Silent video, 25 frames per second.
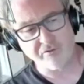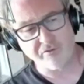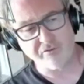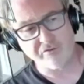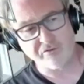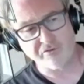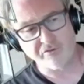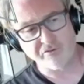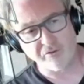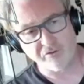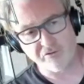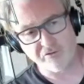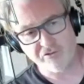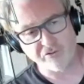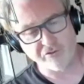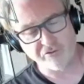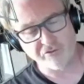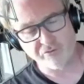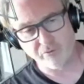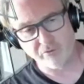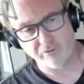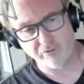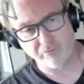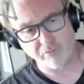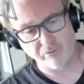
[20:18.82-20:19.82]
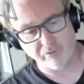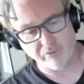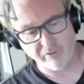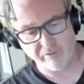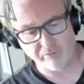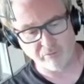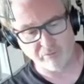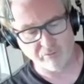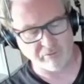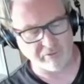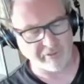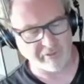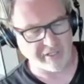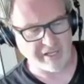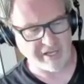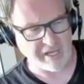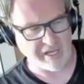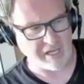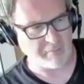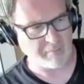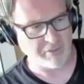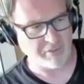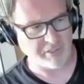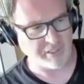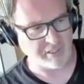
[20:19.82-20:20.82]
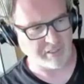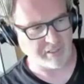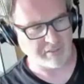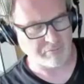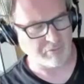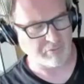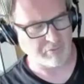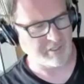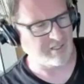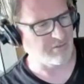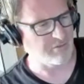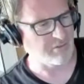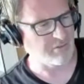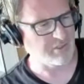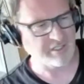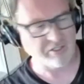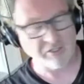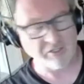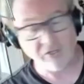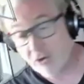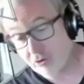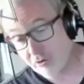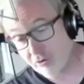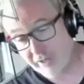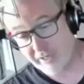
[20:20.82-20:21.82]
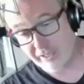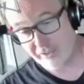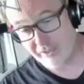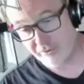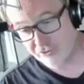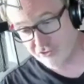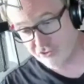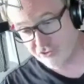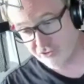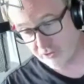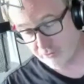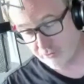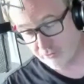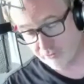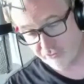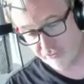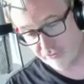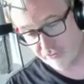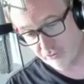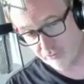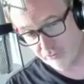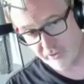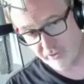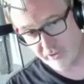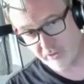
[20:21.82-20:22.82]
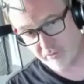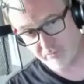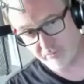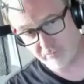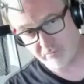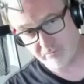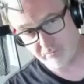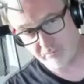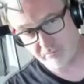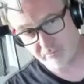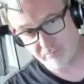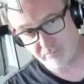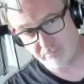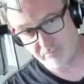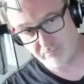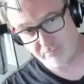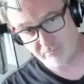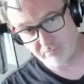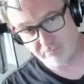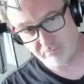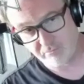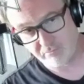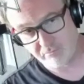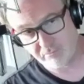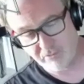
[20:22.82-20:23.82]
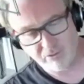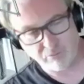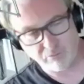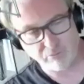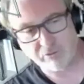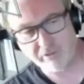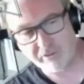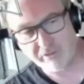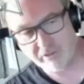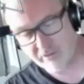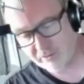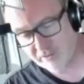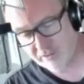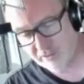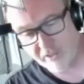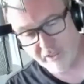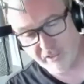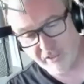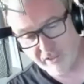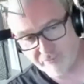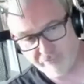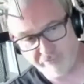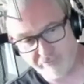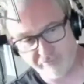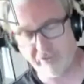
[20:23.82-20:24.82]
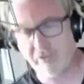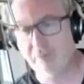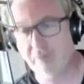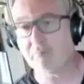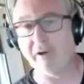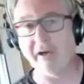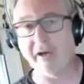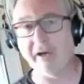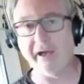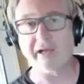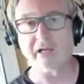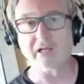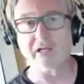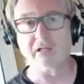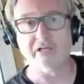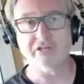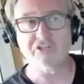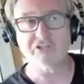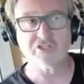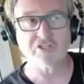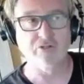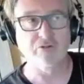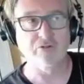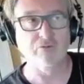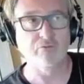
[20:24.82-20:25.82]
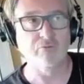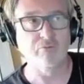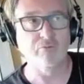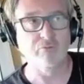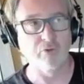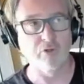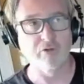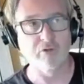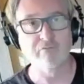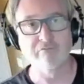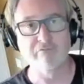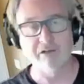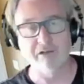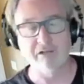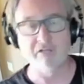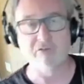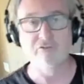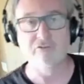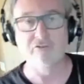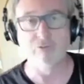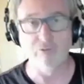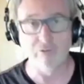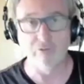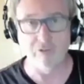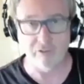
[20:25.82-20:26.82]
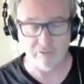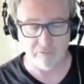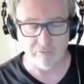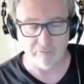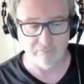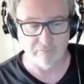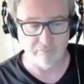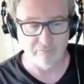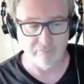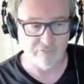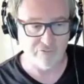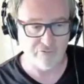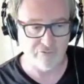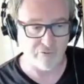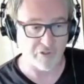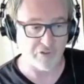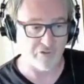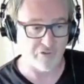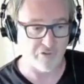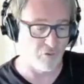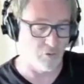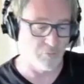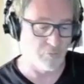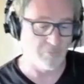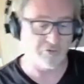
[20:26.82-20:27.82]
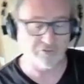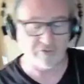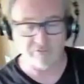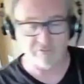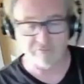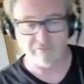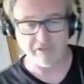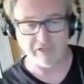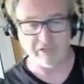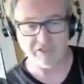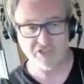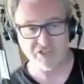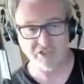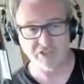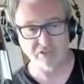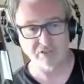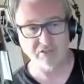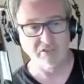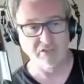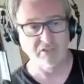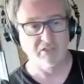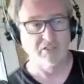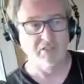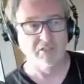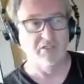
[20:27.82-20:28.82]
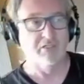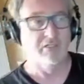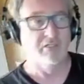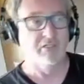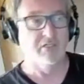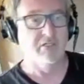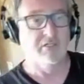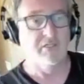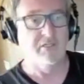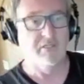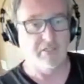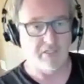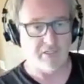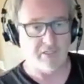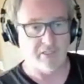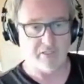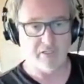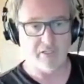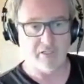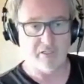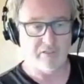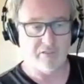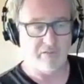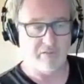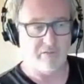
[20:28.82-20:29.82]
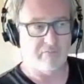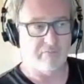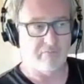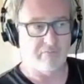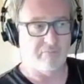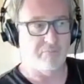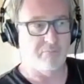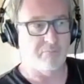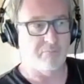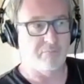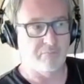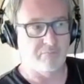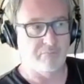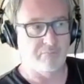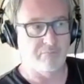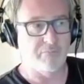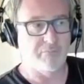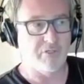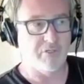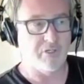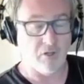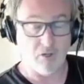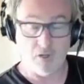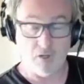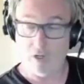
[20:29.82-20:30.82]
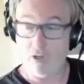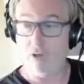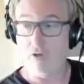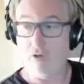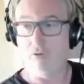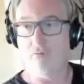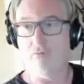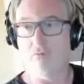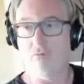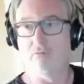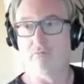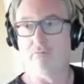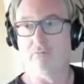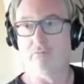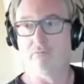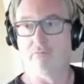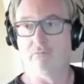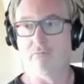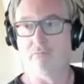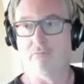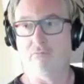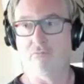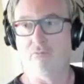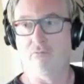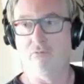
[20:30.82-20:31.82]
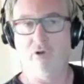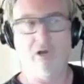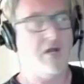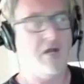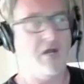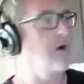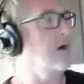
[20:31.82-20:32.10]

socials weren't really happening, and we didn't really know how the show was doing, and we didn't really get any feedback unless you were invited to a Transformers convention, and you go, oh, wow, I